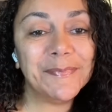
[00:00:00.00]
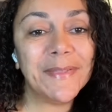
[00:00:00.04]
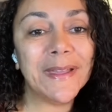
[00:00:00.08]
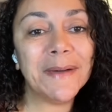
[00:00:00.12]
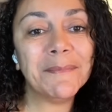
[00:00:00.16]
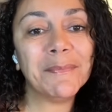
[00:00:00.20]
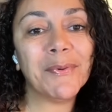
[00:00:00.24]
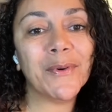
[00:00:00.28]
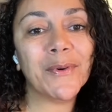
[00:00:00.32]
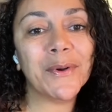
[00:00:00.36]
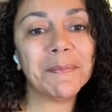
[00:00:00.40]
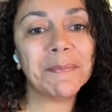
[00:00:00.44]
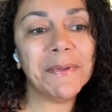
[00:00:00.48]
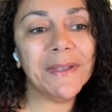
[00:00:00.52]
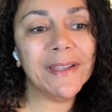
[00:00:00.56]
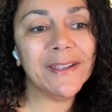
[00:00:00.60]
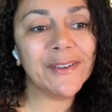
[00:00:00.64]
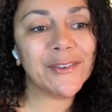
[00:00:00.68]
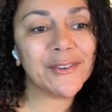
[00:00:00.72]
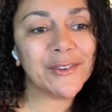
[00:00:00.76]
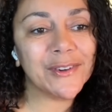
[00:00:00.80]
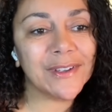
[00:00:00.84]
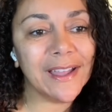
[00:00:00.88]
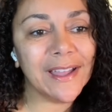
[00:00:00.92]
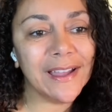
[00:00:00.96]
That poor pit
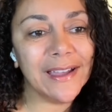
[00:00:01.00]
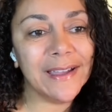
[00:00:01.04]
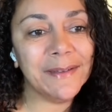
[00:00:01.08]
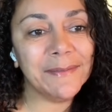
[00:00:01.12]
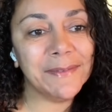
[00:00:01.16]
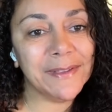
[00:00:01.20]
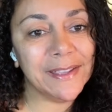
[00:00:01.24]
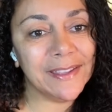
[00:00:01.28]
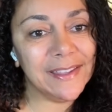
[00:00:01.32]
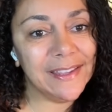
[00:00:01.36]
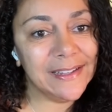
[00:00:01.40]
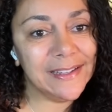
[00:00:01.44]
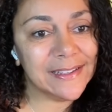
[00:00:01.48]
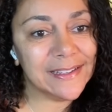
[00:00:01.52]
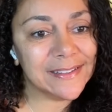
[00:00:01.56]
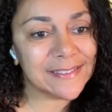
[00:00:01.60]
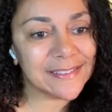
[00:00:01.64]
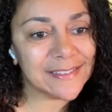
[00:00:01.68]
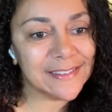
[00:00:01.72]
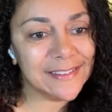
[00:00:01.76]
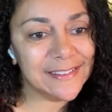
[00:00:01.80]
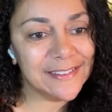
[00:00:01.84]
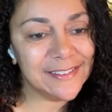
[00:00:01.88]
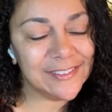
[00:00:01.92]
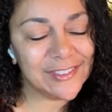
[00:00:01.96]
crew guy, but he looks
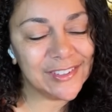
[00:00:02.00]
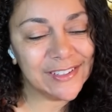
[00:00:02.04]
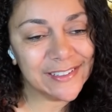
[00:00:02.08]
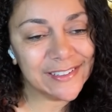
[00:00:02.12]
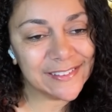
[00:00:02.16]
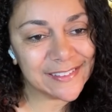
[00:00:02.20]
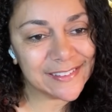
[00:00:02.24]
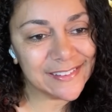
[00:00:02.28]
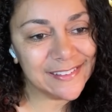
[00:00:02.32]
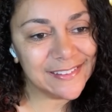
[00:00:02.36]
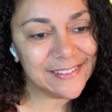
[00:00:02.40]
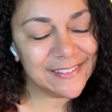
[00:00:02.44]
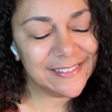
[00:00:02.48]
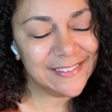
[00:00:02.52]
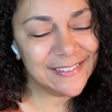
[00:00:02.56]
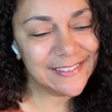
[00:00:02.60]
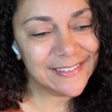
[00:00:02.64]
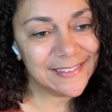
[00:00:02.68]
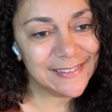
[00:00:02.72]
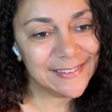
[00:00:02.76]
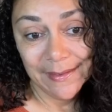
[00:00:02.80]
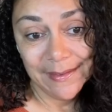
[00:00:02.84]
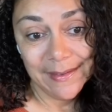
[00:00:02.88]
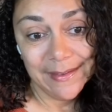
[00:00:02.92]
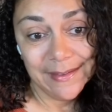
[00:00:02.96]
good. She looks good.
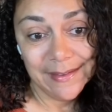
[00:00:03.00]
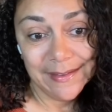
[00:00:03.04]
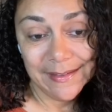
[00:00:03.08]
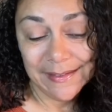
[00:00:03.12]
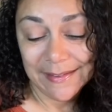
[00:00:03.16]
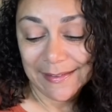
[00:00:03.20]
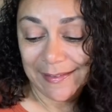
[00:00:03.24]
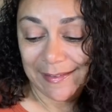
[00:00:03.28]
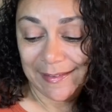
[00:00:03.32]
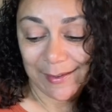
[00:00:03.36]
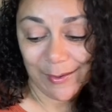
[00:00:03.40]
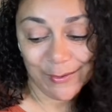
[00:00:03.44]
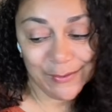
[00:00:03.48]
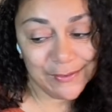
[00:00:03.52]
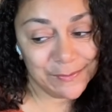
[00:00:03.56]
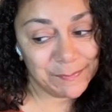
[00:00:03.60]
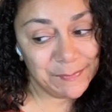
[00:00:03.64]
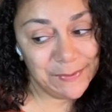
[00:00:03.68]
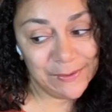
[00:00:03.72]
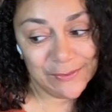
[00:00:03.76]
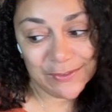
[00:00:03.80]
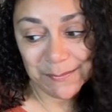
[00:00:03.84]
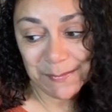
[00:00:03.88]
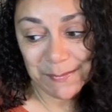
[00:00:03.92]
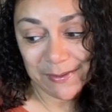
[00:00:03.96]
Don't
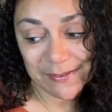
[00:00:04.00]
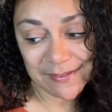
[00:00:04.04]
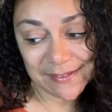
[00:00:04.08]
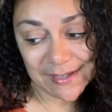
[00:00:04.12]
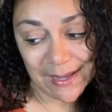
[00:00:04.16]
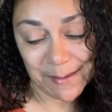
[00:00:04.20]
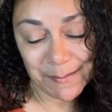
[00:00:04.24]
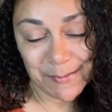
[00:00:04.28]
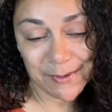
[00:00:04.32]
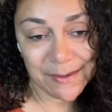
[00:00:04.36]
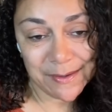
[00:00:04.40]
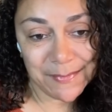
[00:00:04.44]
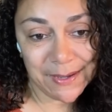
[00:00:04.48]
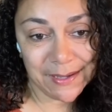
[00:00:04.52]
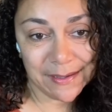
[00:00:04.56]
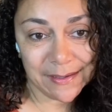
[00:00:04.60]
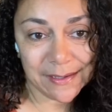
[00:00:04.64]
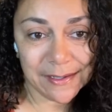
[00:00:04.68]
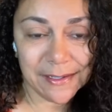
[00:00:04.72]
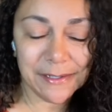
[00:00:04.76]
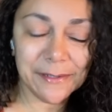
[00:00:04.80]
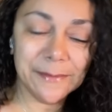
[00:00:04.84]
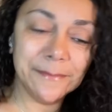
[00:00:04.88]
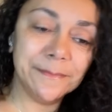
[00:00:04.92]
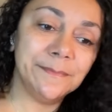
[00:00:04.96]
spend too much time on your
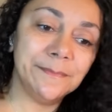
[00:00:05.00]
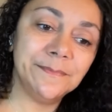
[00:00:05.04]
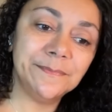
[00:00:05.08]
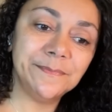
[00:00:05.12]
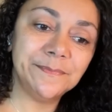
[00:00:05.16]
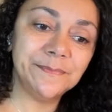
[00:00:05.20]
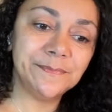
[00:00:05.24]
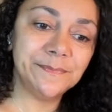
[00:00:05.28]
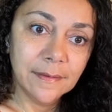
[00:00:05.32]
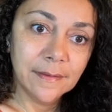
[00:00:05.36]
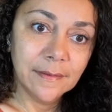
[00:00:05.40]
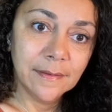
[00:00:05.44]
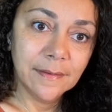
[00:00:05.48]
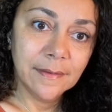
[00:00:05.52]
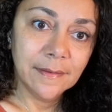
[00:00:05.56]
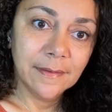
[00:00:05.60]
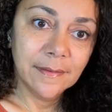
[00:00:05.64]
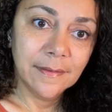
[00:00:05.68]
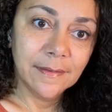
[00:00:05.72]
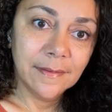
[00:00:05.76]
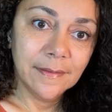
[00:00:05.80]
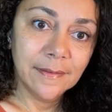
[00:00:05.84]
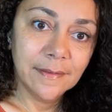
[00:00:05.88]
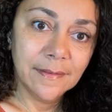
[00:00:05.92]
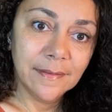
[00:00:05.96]
makeup.
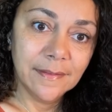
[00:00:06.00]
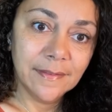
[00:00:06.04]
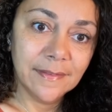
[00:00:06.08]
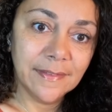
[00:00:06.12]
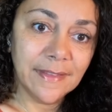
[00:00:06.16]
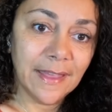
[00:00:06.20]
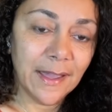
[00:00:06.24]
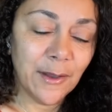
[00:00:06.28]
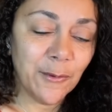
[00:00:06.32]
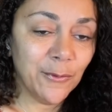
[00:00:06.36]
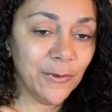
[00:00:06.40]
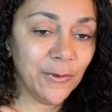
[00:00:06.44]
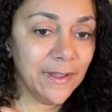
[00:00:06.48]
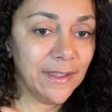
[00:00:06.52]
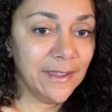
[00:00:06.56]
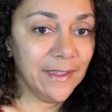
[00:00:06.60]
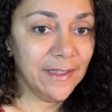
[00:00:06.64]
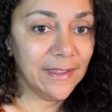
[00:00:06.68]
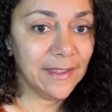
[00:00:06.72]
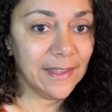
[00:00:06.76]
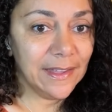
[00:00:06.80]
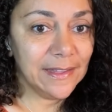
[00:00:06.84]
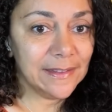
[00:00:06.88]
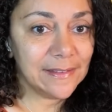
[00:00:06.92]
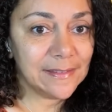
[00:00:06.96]
That
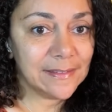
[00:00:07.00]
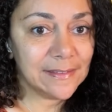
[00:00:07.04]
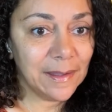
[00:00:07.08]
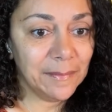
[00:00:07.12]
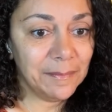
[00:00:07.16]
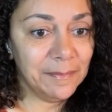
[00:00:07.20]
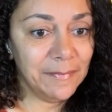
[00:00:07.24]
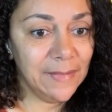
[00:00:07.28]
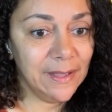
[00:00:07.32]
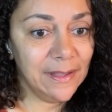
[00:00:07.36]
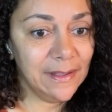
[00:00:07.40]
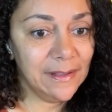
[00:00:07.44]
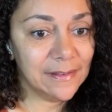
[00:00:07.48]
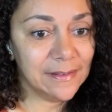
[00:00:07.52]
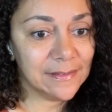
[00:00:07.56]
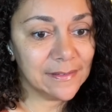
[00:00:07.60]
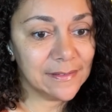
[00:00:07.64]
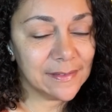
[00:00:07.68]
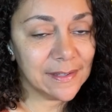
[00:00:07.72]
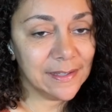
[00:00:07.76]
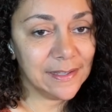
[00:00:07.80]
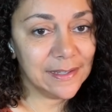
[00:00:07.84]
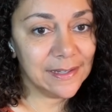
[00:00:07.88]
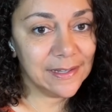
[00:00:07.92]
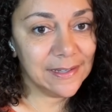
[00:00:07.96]
wig is something else,
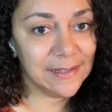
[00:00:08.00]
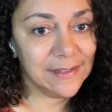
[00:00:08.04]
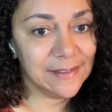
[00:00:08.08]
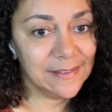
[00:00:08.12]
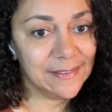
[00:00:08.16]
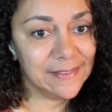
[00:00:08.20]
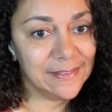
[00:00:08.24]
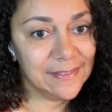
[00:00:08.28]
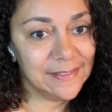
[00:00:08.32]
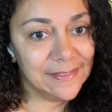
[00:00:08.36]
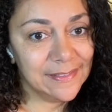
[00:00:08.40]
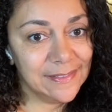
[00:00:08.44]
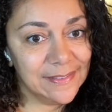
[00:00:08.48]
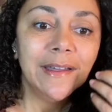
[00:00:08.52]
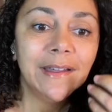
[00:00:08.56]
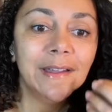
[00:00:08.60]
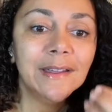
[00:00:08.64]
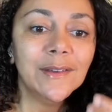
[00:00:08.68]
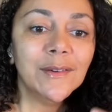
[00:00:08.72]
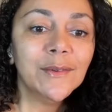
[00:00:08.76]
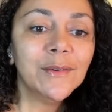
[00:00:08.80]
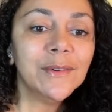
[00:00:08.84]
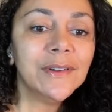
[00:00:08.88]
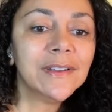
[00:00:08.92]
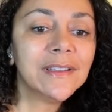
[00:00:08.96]
honey.
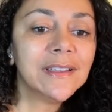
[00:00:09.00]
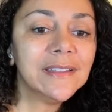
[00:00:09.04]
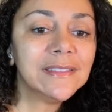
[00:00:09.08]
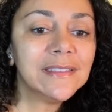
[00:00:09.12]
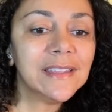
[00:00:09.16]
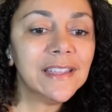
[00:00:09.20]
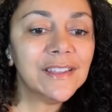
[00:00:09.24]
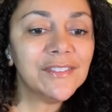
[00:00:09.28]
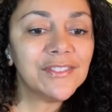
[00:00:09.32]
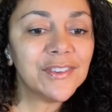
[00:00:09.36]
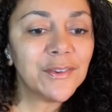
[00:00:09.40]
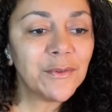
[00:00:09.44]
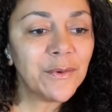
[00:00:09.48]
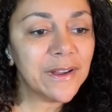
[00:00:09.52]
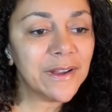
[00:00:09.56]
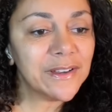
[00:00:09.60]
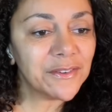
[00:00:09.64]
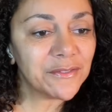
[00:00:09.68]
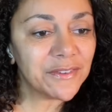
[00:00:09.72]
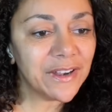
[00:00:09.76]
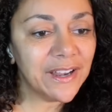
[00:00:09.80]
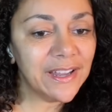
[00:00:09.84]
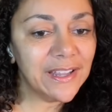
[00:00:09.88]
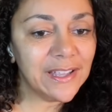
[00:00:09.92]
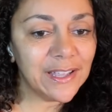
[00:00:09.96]
Well, good thing she's wearing a
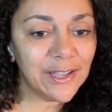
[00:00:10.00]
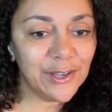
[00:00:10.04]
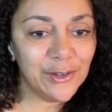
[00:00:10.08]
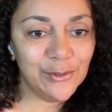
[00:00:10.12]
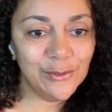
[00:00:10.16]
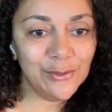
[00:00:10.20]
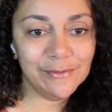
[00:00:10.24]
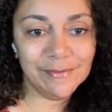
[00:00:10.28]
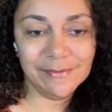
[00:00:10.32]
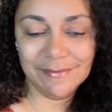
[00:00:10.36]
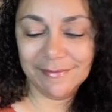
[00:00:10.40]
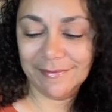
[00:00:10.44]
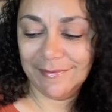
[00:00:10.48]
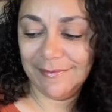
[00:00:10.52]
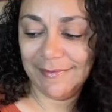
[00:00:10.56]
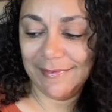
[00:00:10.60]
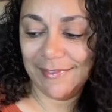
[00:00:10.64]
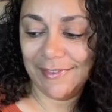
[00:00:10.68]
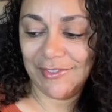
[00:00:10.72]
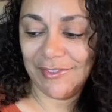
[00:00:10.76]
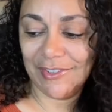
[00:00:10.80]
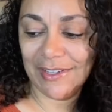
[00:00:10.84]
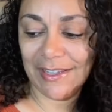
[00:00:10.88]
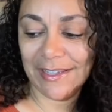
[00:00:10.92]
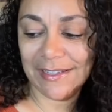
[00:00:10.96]
raincoat.
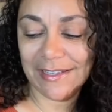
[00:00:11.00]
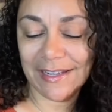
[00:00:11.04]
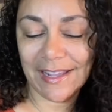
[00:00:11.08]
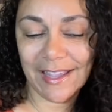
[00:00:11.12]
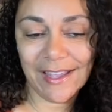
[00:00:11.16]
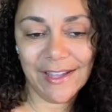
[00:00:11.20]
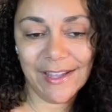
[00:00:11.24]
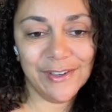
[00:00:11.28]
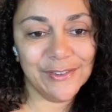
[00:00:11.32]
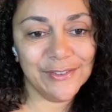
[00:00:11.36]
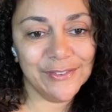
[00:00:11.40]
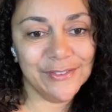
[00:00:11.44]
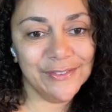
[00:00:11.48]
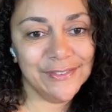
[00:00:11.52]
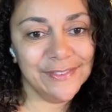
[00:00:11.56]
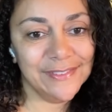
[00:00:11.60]
She got to go.